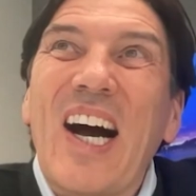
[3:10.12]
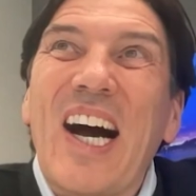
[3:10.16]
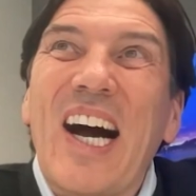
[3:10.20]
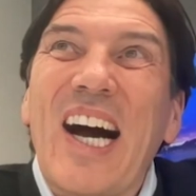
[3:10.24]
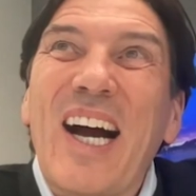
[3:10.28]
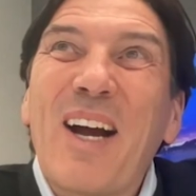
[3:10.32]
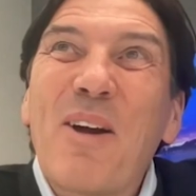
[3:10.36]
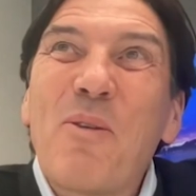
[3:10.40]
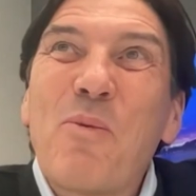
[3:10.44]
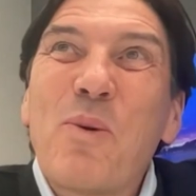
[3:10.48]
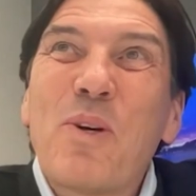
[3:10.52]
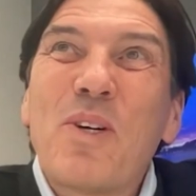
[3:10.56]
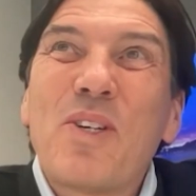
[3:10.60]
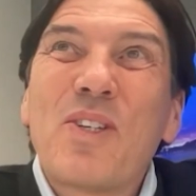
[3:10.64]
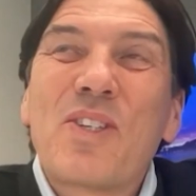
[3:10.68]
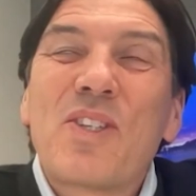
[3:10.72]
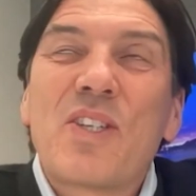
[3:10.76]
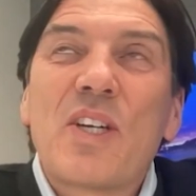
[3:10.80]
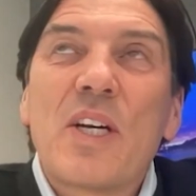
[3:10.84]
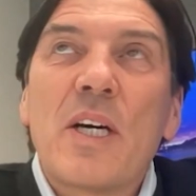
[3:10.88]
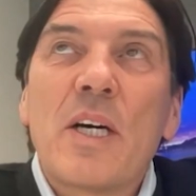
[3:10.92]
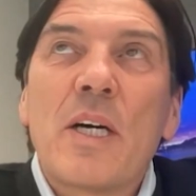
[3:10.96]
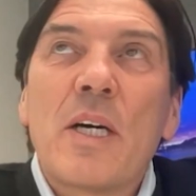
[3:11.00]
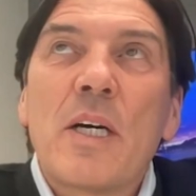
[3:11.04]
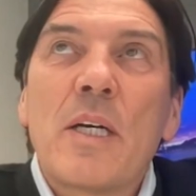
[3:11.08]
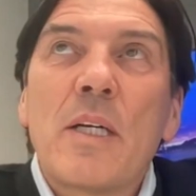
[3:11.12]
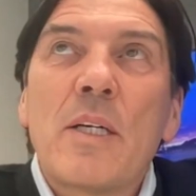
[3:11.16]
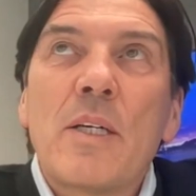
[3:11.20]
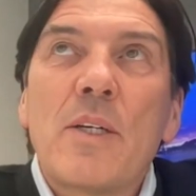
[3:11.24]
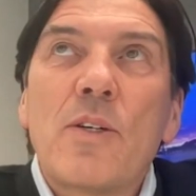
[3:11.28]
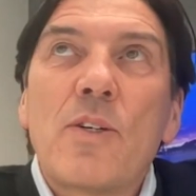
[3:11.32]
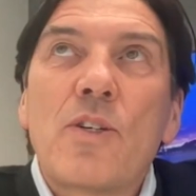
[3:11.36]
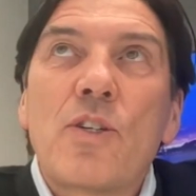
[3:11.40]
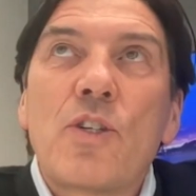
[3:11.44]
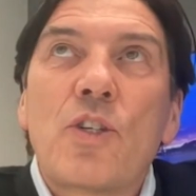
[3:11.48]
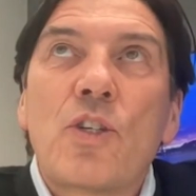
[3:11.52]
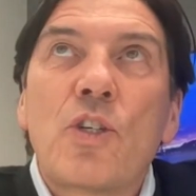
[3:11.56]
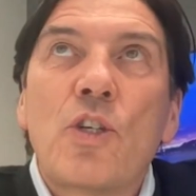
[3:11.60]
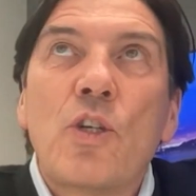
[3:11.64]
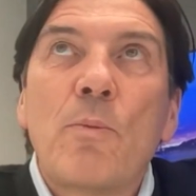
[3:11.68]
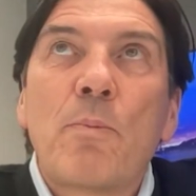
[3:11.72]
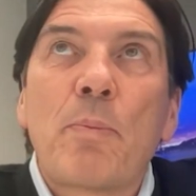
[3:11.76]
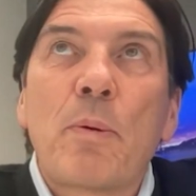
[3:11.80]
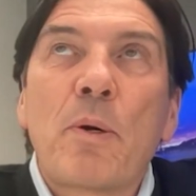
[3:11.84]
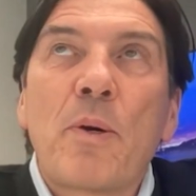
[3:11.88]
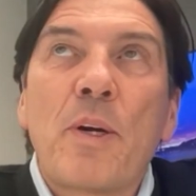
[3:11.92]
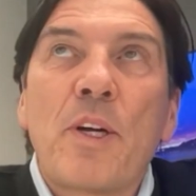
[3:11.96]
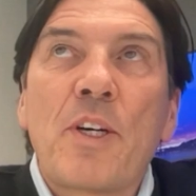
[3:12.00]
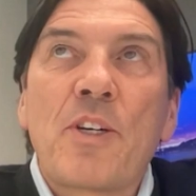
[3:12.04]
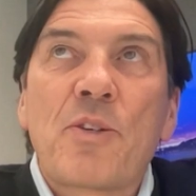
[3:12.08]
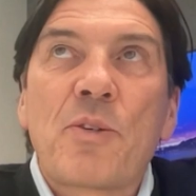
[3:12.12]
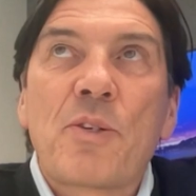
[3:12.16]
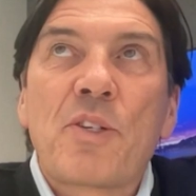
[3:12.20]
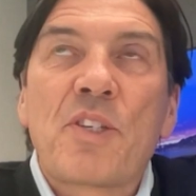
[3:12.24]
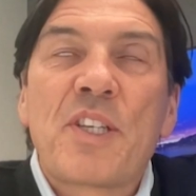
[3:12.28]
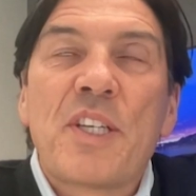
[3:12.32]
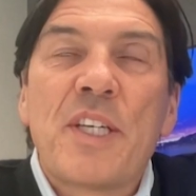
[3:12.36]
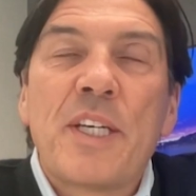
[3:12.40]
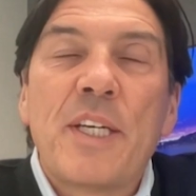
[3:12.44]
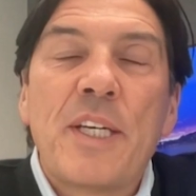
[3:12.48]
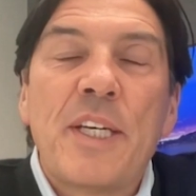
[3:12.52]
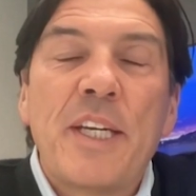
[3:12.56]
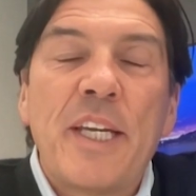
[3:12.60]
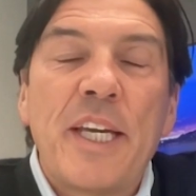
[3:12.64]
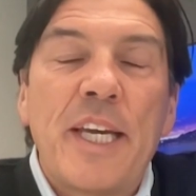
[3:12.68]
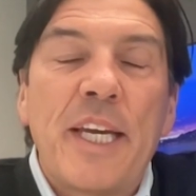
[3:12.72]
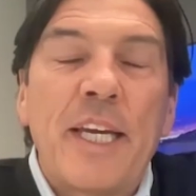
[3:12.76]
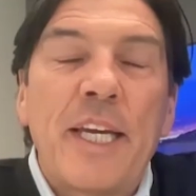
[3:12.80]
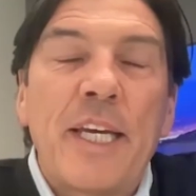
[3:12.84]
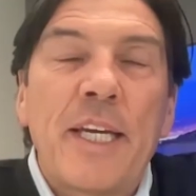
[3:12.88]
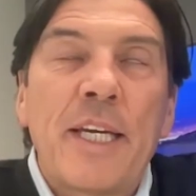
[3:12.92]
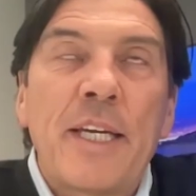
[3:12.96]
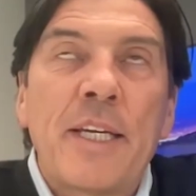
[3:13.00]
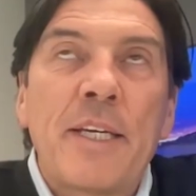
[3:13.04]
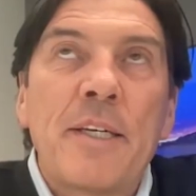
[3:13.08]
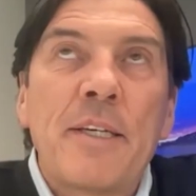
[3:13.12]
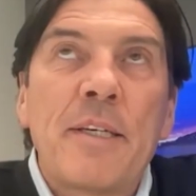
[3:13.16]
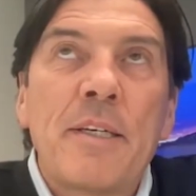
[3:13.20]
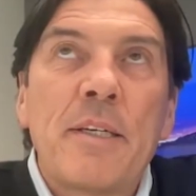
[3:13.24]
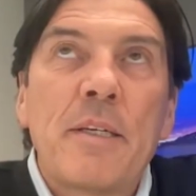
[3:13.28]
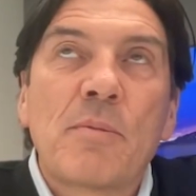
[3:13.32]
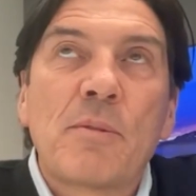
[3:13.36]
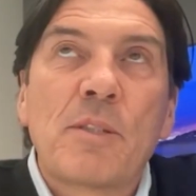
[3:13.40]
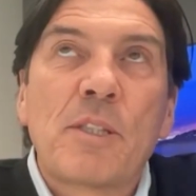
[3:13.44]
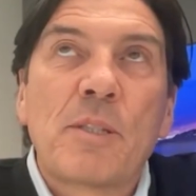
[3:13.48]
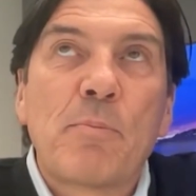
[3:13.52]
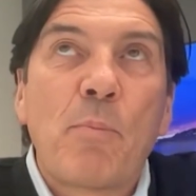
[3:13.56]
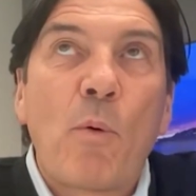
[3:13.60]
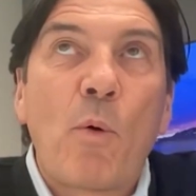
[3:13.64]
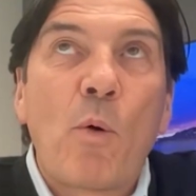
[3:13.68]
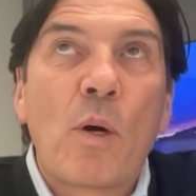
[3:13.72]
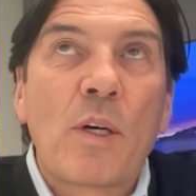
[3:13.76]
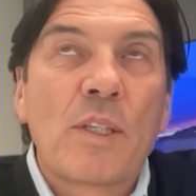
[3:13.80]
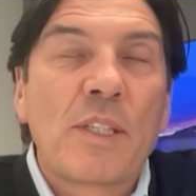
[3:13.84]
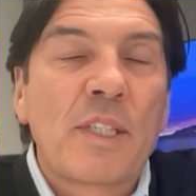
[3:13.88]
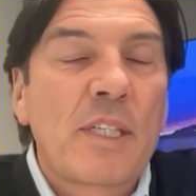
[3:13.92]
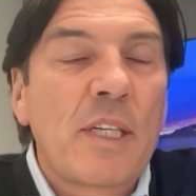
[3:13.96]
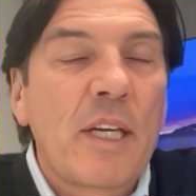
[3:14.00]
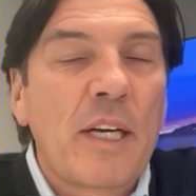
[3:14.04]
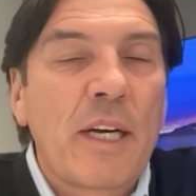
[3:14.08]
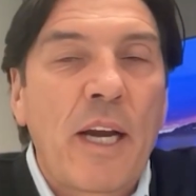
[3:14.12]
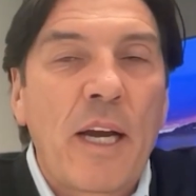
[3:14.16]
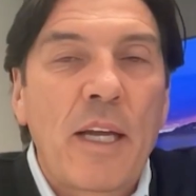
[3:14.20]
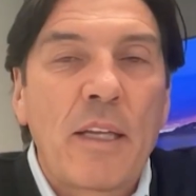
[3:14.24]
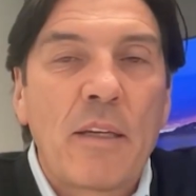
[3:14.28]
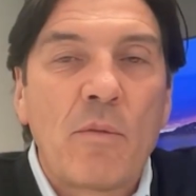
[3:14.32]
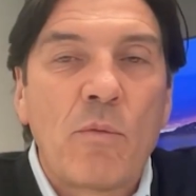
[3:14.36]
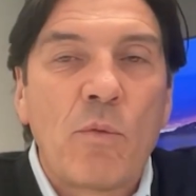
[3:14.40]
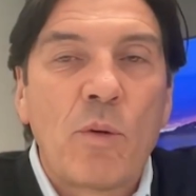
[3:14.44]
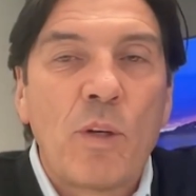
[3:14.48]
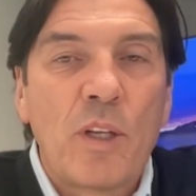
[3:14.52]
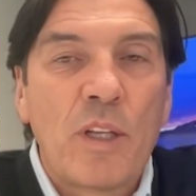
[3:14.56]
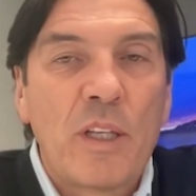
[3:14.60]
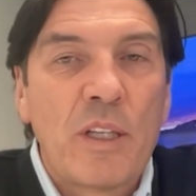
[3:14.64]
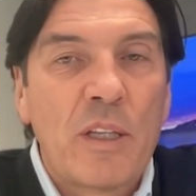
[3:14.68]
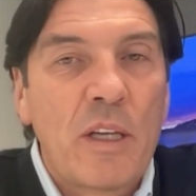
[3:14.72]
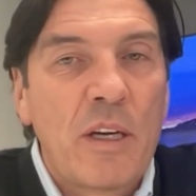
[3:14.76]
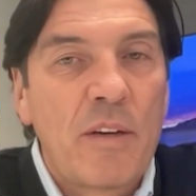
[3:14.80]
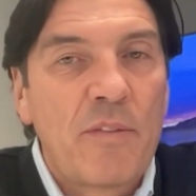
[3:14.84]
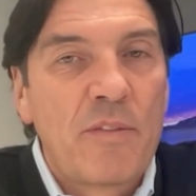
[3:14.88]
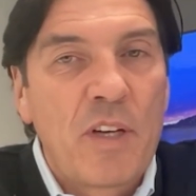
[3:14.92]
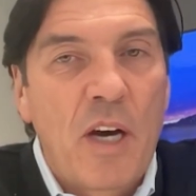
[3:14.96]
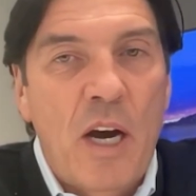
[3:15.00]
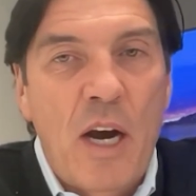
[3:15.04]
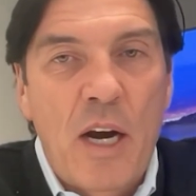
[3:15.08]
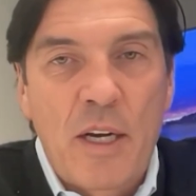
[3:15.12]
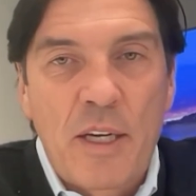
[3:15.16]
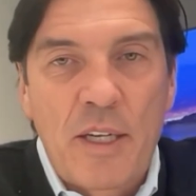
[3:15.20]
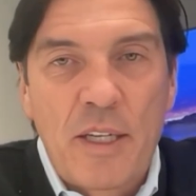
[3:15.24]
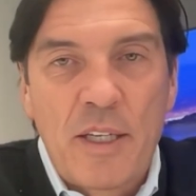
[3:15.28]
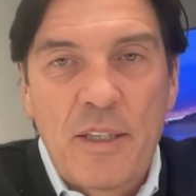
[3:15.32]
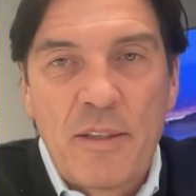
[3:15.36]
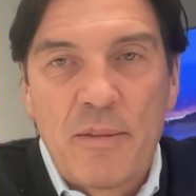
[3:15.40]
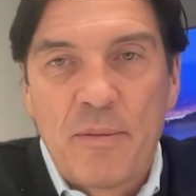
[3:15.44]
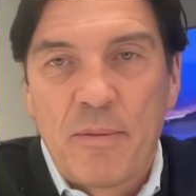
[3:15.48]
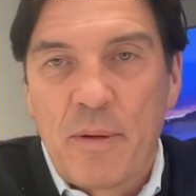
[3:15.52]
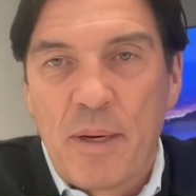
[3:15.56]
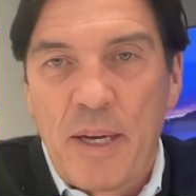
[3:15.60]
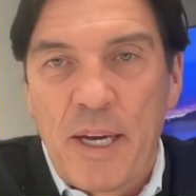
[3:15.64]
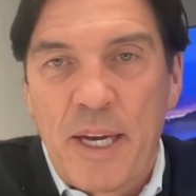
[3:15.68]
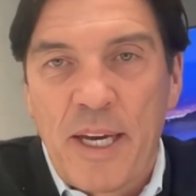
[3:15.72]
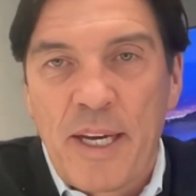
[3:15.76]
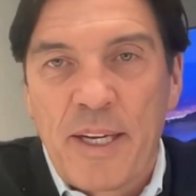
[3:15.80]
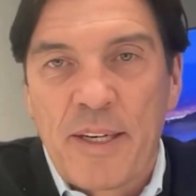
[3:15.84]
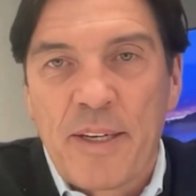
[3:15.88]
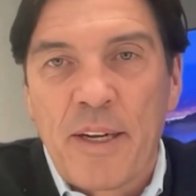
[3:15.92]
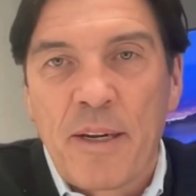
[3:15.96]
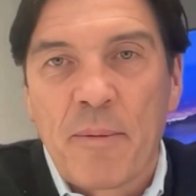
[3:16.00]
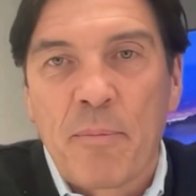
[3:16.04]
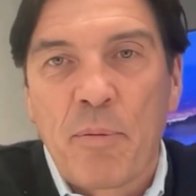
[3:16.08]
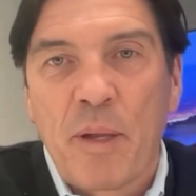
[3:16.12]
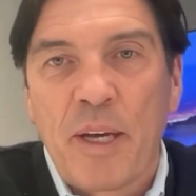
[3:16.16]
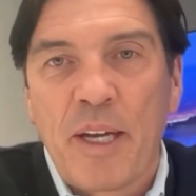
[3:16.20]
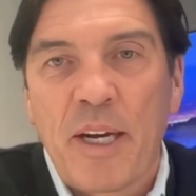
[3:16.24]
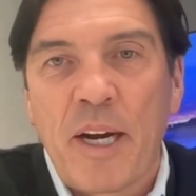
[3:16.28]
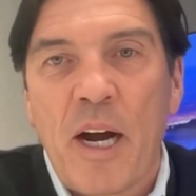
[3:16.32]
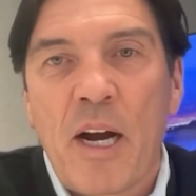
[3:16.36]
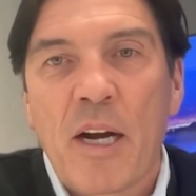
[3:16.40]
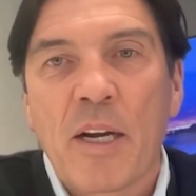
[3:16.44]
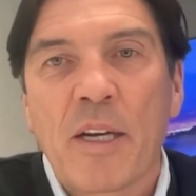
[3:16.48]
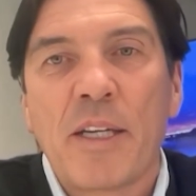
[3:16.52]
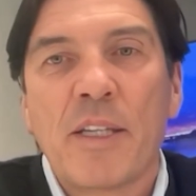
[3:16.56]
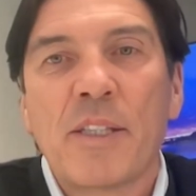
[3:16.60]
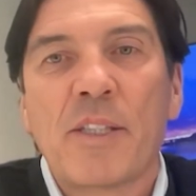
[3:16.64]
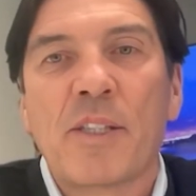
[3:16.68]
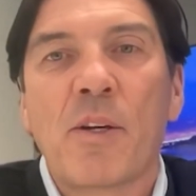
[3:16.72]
I was super interested in sports. Like I really loved hockey and I played hockey.